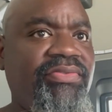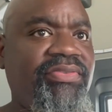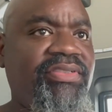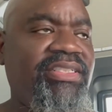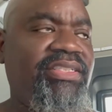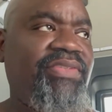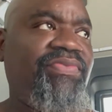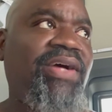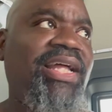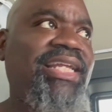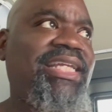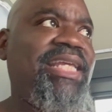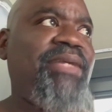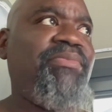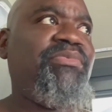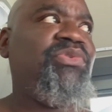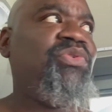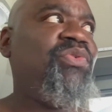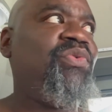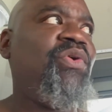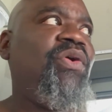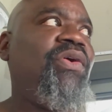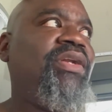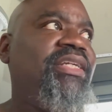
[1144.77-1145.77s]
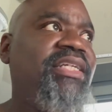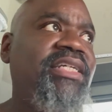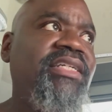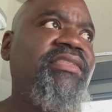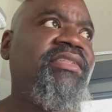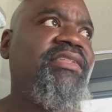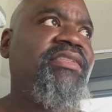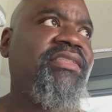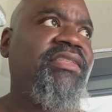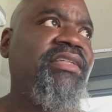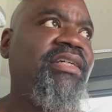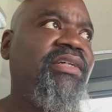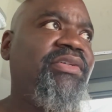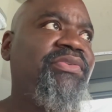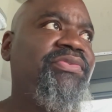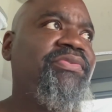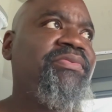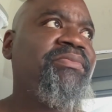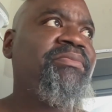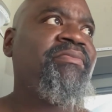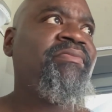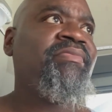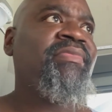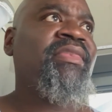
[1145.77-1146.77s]
Because if I keep doing all the easy stuff,
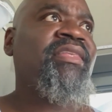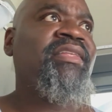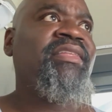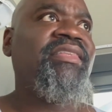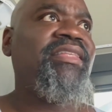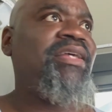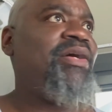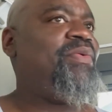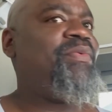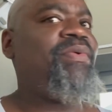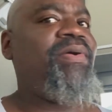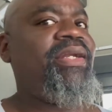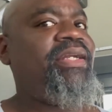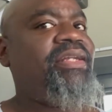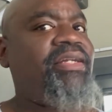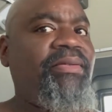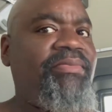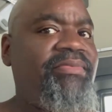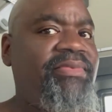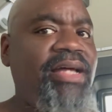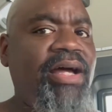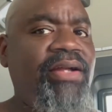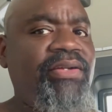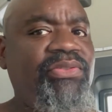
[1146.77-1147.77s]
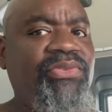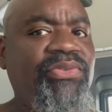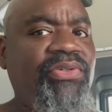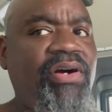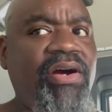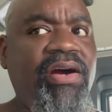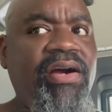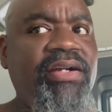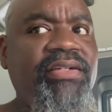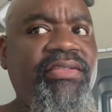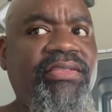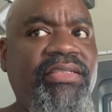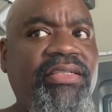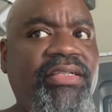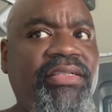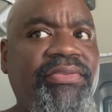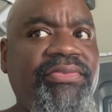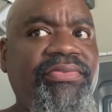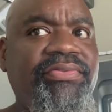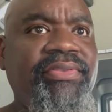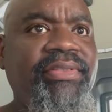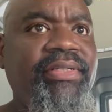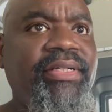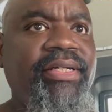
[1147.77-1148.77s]
then when it comes time to do the hard stuff,
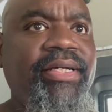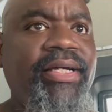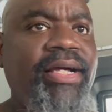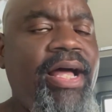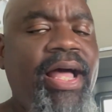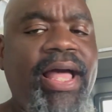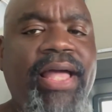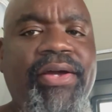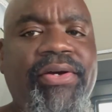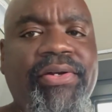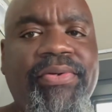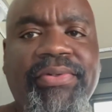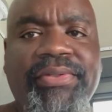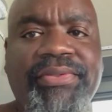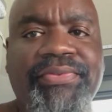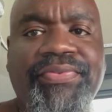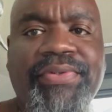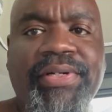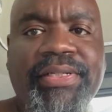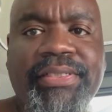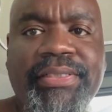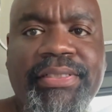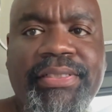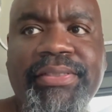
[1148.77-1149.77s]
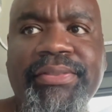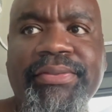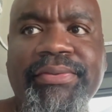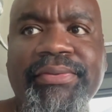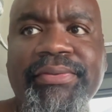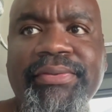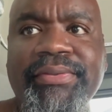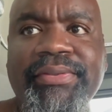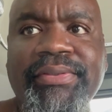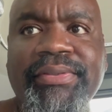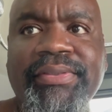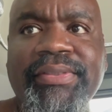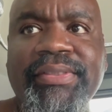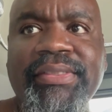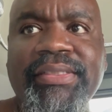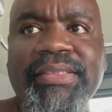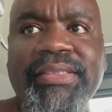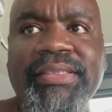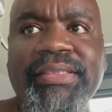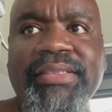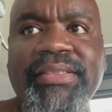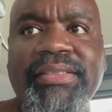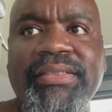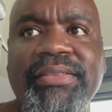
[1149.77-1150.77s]
I ain't gonna know what the fuck to do.
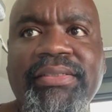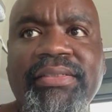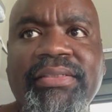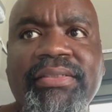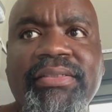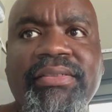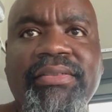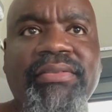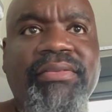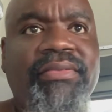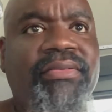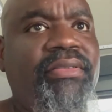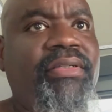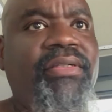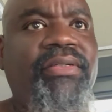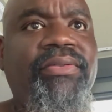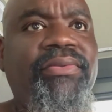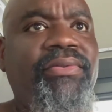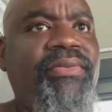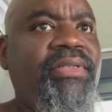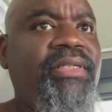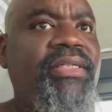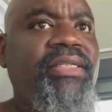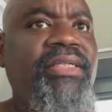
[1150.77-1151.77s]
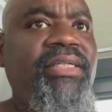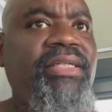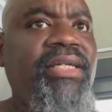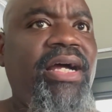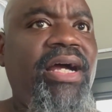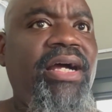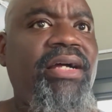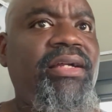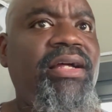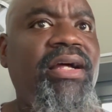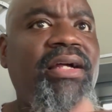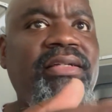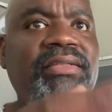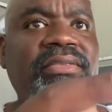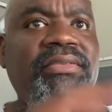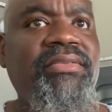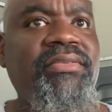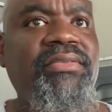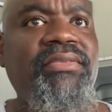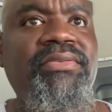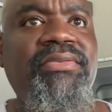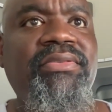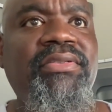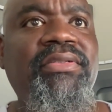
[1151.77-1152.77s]
So yeah,
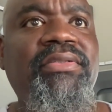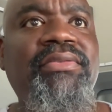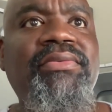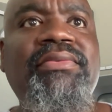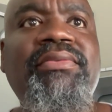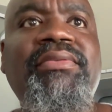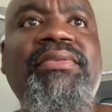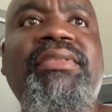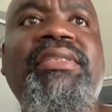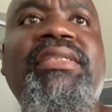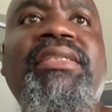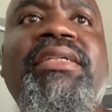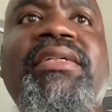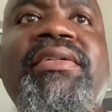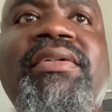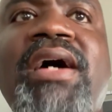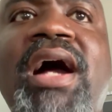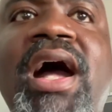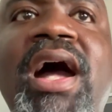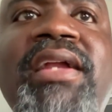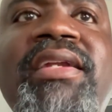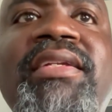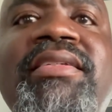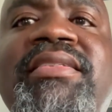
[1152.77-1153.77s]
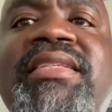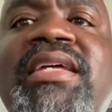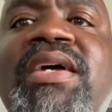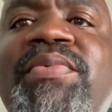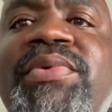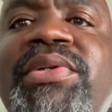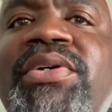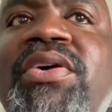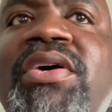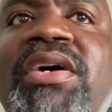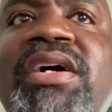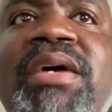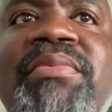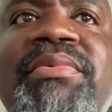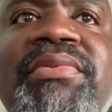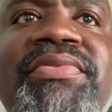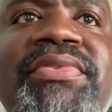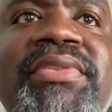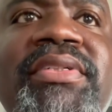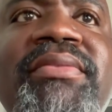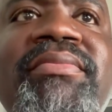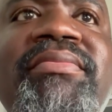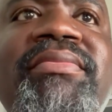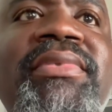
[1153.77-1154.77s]
I understand where y'all coming
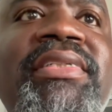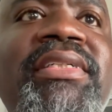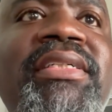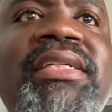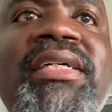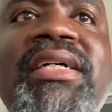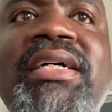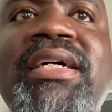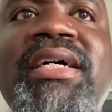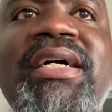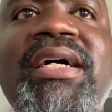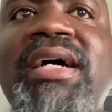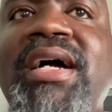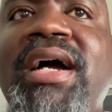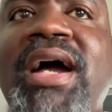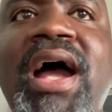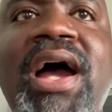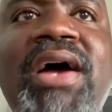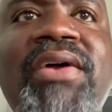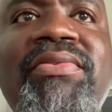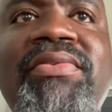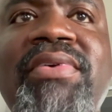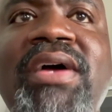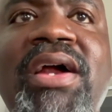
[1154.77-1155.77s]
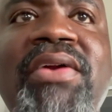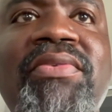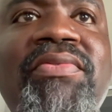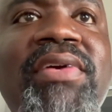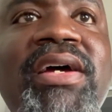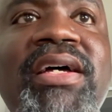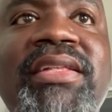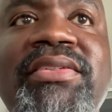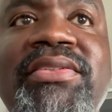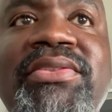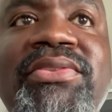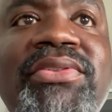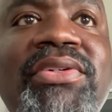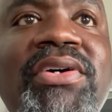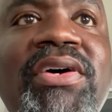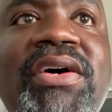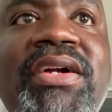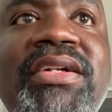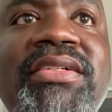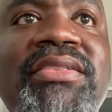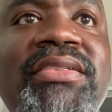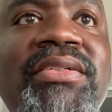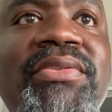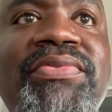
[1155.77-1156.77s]
from, but I'd rather do the
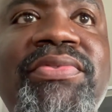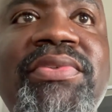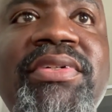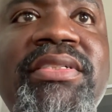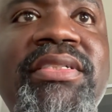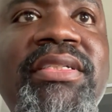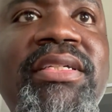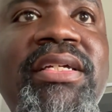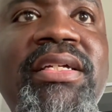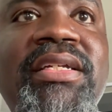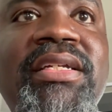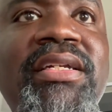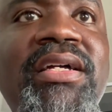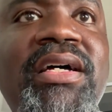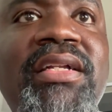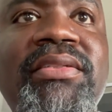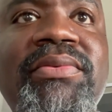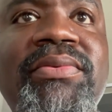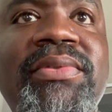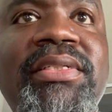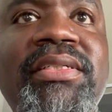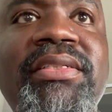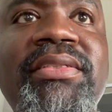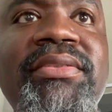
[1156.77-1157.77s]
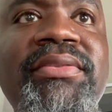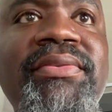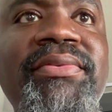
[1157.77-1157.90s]
hard stuff first and get it out the way.